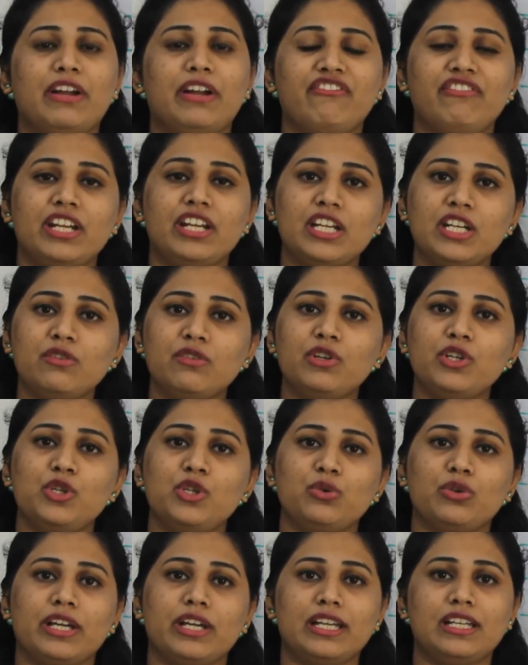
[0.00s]
Whenever
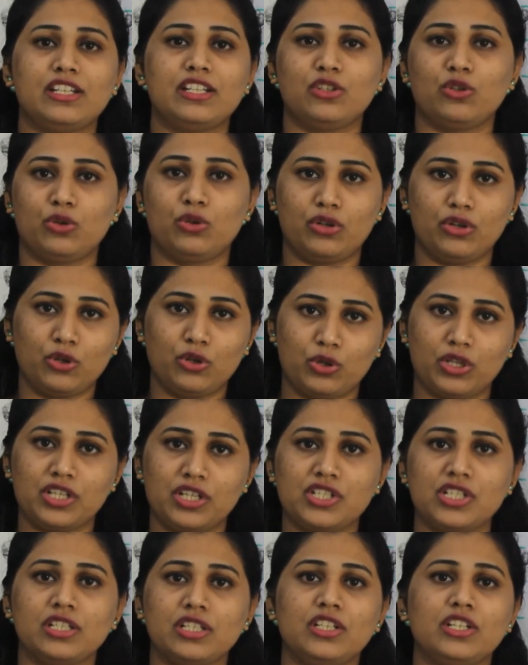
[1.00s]
you get a
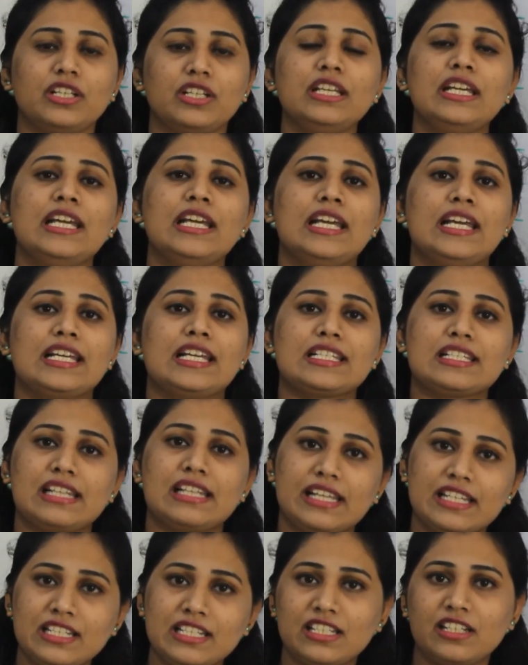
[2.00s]
notation in a
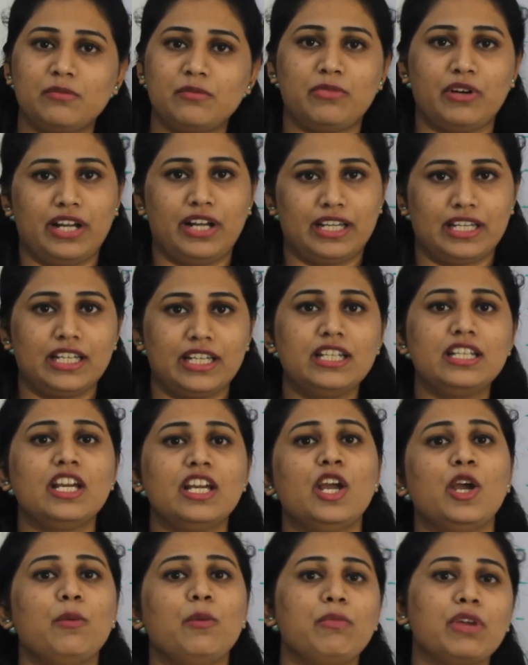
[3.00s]
slanted bracket,
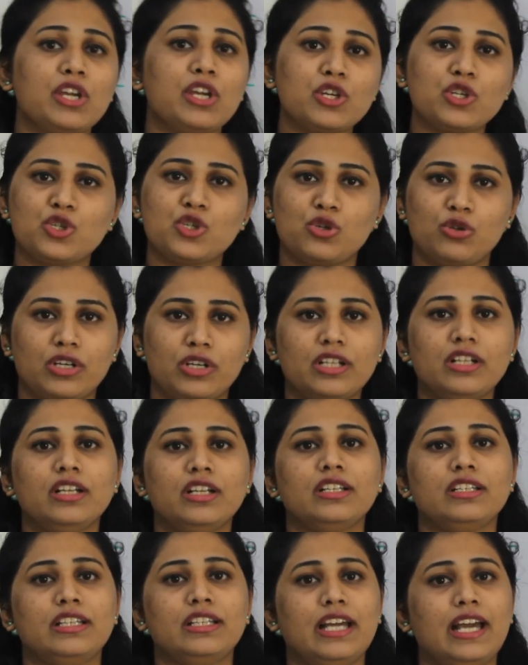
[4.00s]
make sure
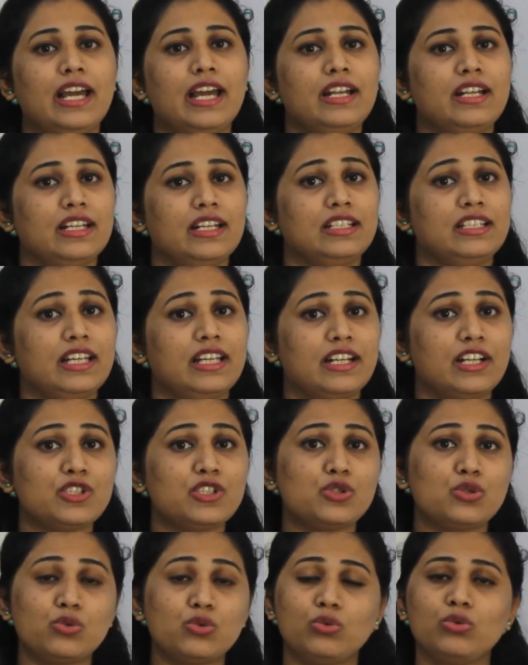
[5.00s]
that there
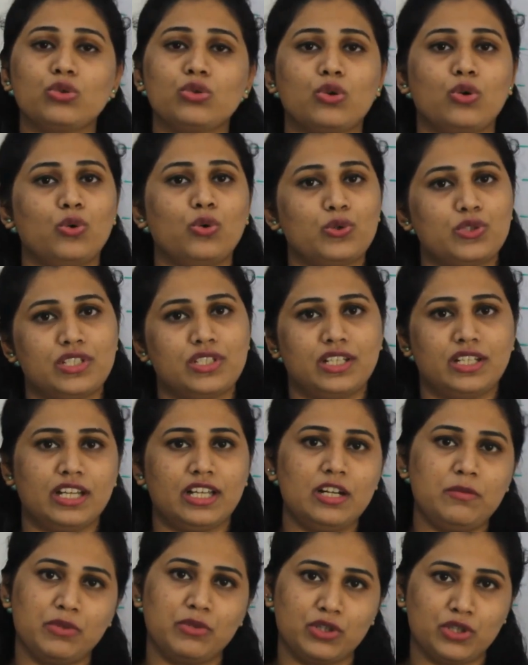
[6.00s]
are 2 codes in
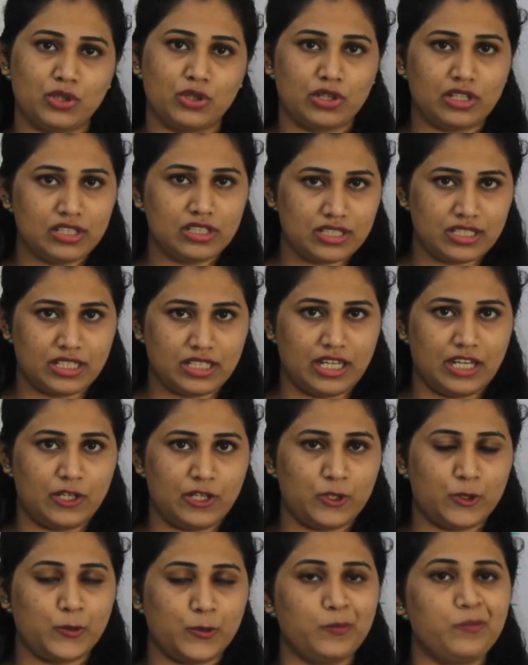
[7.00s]
that particular
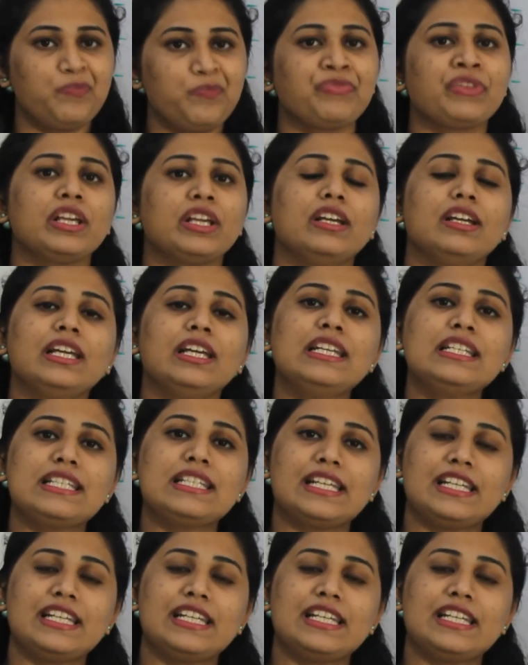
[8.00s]
scenario. In